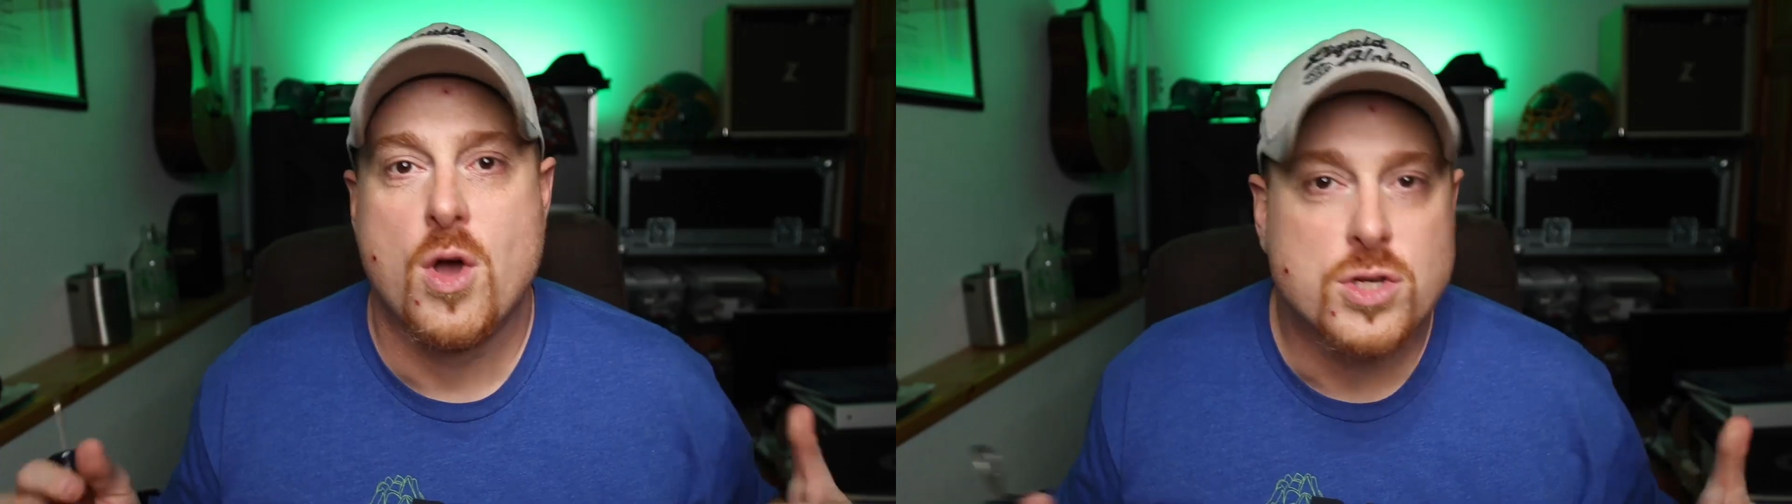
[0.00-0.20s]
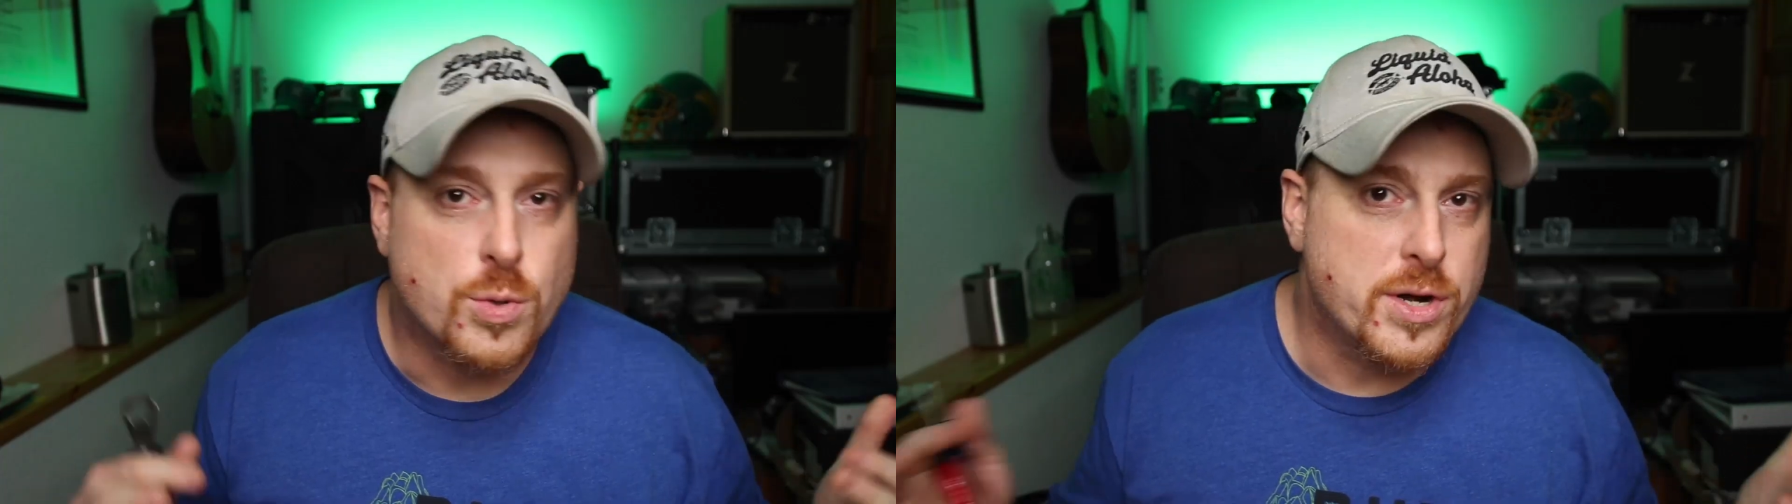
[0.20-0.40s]

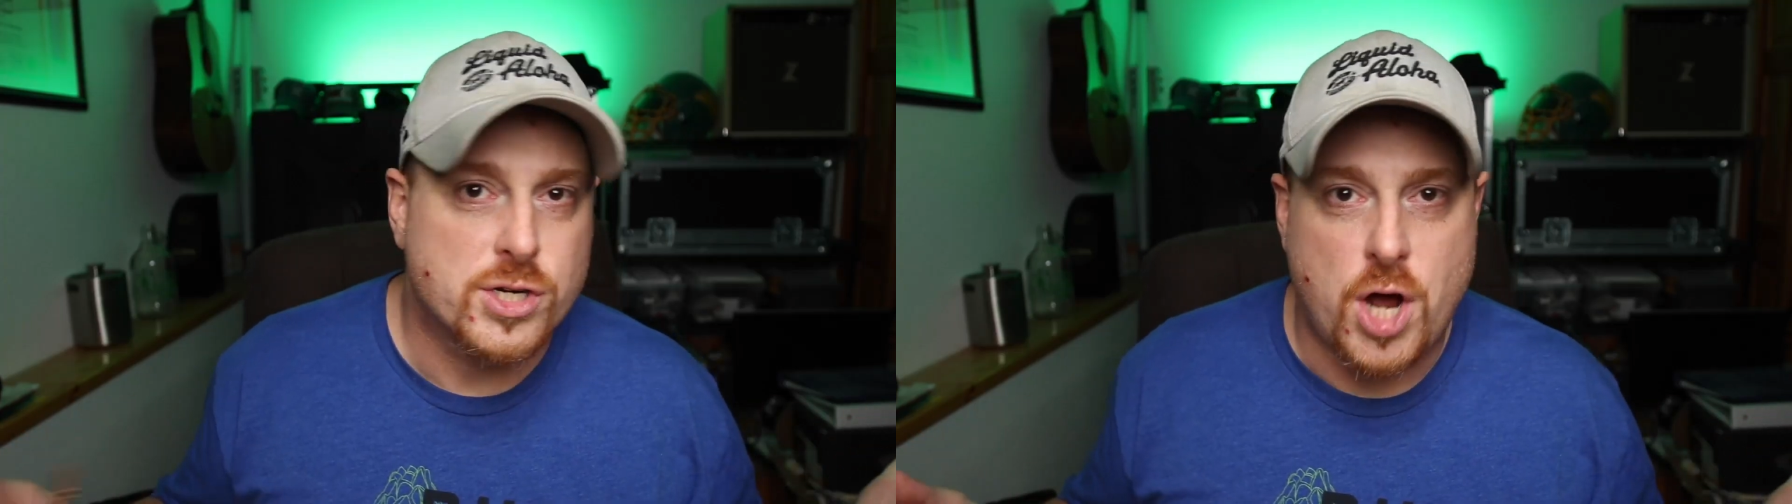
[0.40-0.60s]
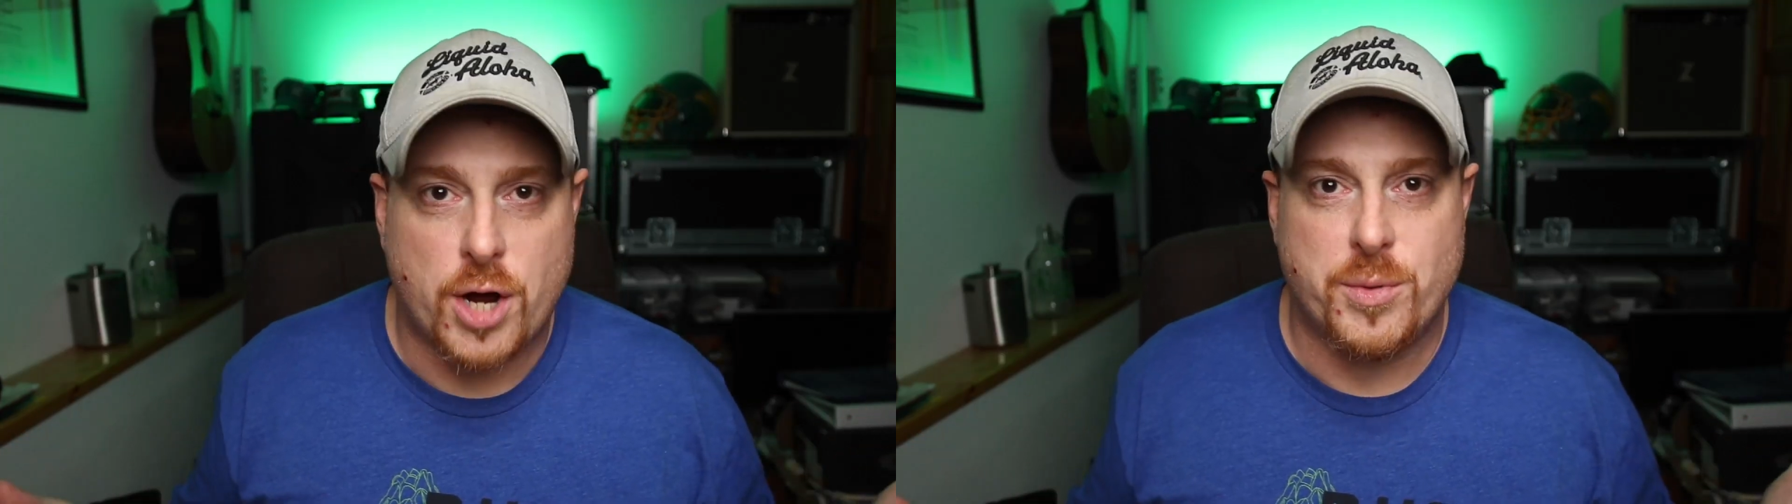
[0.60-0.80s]
So when you're
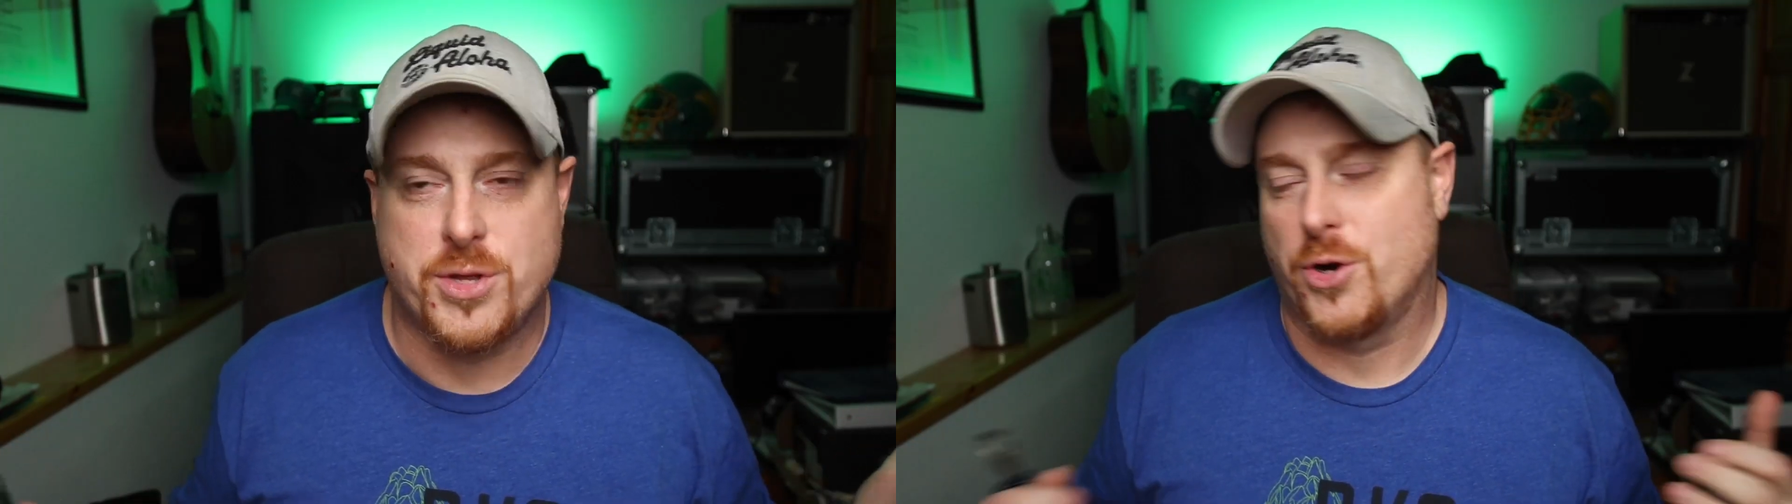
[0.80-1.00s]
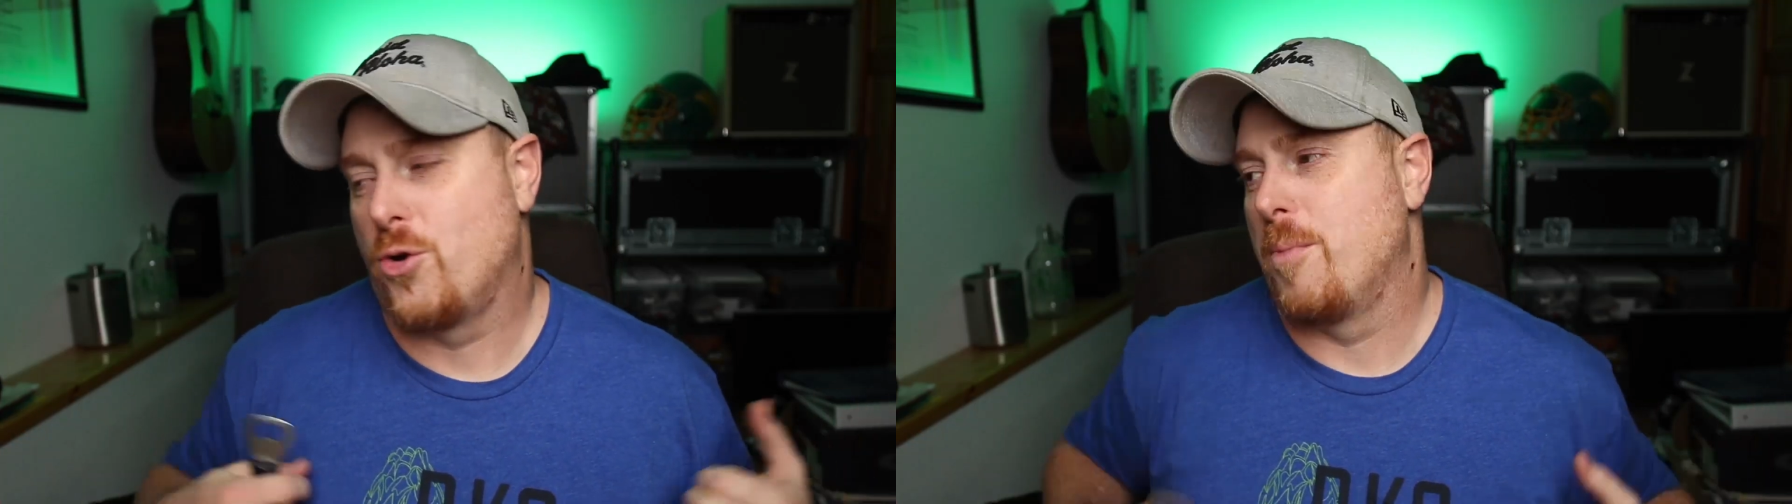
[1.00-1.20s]
talking
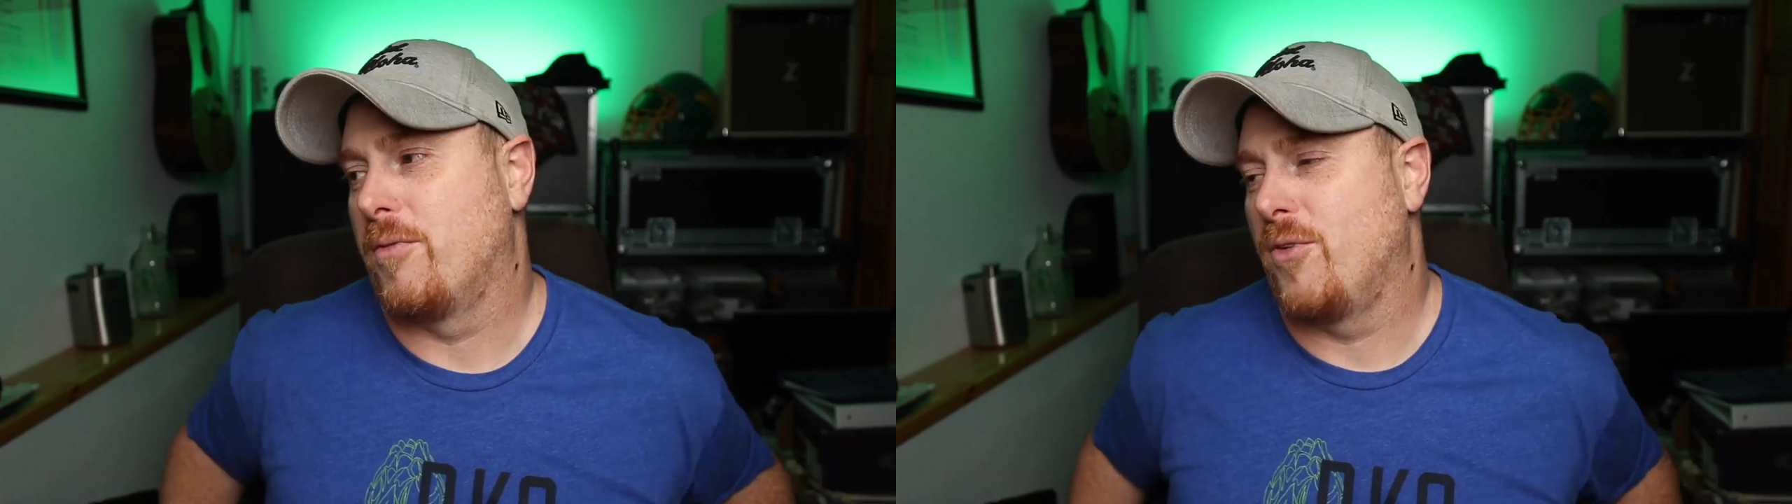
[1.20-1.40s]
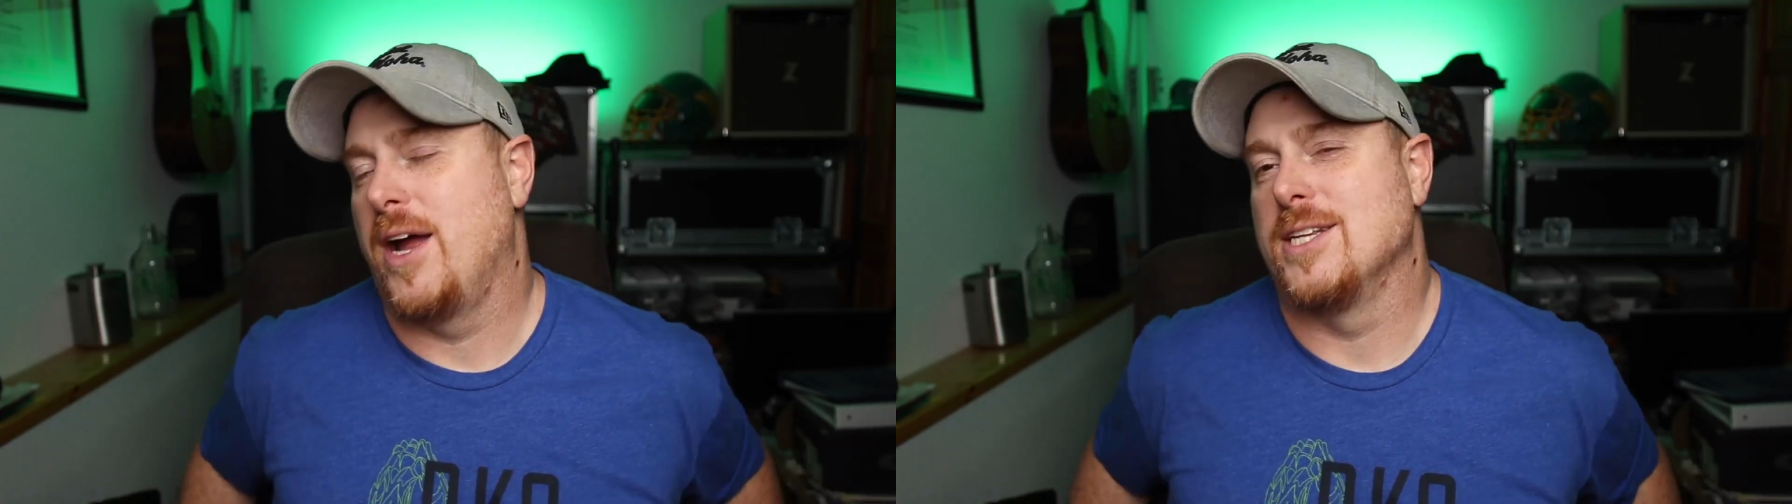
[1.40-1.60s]
with your group
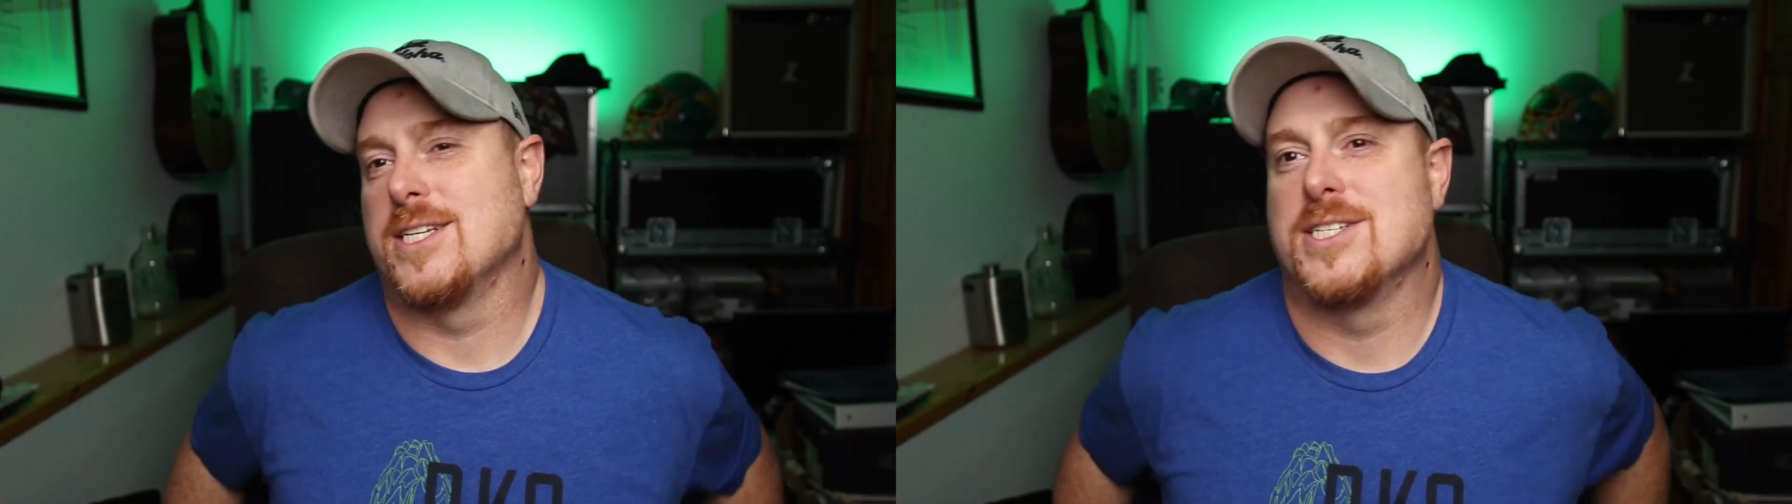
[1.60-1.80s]
of friends